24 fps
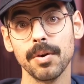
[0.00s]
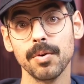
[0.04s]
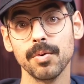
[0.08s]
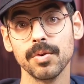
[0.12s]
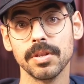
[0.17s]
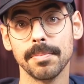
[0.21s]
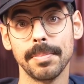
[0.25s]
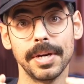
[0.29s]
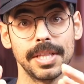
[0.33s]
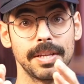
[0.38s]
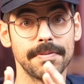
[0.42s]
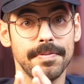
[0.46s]
the
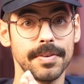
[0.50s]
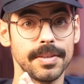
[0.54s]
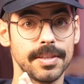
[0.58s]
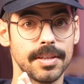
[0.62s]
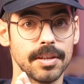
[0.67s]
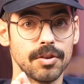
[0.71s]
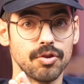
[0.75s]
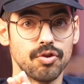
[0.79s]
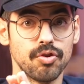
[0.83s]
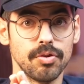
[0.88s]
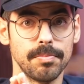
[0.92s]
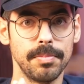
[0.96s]
benefit
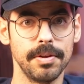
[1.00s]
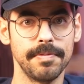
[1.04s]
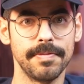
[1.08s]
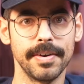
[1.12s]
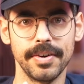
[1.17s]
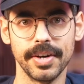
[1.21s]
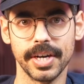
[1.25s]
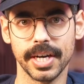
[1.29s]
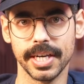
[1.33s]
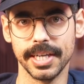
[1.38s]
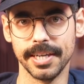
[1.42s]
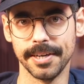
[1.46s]
should be
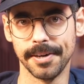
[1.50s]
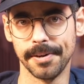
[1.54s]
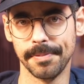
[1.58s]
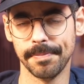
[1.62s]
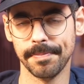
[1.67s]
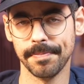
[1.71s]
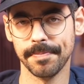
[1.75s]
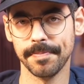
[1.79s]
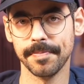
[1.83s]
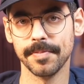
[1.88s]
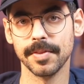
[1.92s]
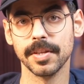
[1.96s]
very clear.
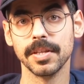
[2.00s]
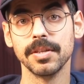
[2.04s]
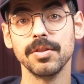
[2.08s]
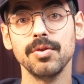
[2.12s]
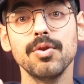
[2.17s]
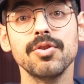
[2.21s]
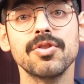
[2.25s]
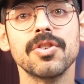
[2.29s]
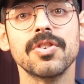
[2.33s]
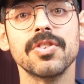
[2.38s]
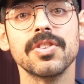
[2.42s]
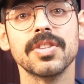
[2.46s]

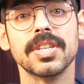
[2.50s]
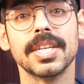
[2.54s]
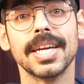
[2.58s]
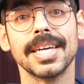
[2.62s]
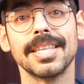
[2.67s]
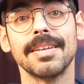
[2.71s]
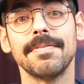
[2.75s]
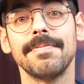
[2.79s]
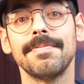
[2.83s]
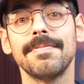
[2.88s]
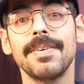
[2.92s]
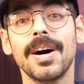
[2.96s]
Users get a
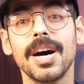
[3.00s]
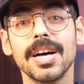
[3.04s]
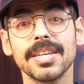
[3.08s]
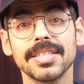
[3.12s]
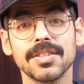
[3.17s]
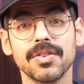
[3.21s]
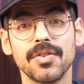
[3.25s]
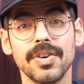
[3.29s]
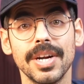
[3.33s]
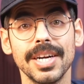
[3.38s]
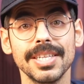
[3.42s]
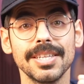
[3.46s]

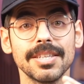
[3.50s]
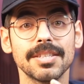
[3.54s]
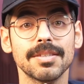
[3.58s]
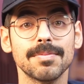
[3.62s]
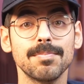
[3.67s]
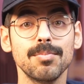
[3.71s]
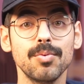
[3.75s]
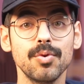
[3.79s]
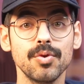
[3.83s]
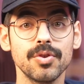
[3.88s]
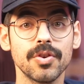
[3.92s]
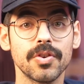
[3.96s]
faster and a
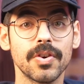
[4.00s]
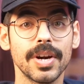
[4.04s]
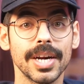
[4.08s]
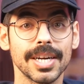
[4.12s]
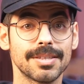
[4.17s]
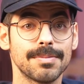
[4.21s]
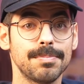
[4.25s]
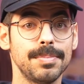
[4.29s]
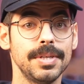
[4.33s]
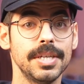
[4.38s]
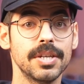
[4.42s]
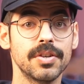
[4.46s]
smoother
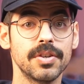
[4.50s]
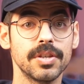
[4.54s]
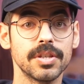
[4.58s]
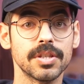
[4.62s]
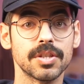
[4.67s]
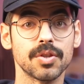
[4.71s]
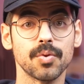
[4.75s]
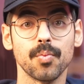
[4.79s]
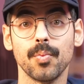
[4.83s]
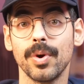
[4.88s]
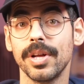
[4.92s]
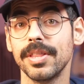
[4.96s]
experience
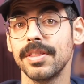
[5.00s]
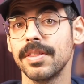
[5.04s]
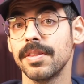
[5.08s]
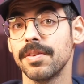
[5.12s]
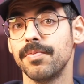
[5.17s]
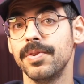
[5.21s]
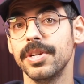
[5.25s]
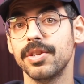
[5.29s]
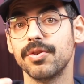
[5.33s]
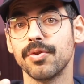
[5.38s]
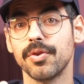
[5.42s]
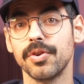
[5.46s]
when
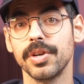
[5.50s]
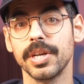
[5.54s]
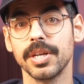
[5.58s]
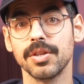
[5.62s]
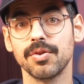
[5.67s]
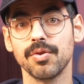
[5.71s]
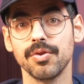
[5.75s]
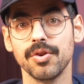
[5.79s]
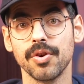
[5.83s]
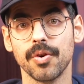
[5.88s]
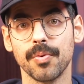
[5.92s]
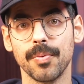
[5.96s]
returning to
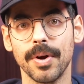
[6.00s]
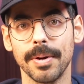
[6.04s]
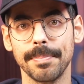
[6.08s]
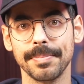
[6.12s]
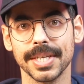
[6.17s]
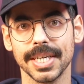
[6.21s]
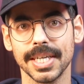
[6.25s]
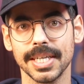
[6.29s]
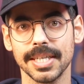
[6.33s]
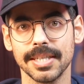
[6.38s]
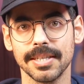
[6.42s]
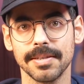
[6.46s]
your
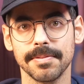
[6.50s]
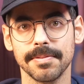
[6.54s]
website.